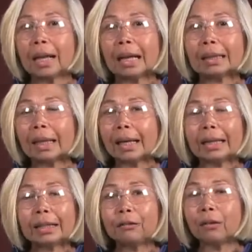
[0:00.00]
not
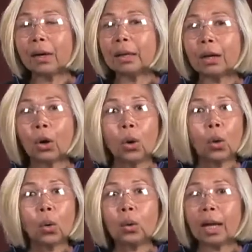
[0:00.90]
likely find a
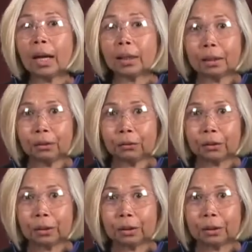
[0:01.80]
whole lot of
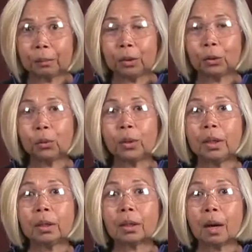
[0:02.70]
difference
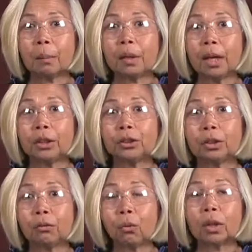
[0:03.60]
between a combination
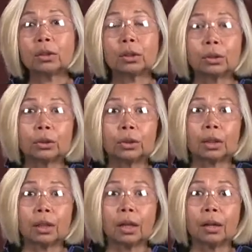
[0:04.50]
of one solution
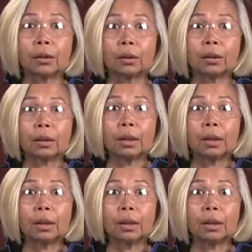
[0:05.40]
and another.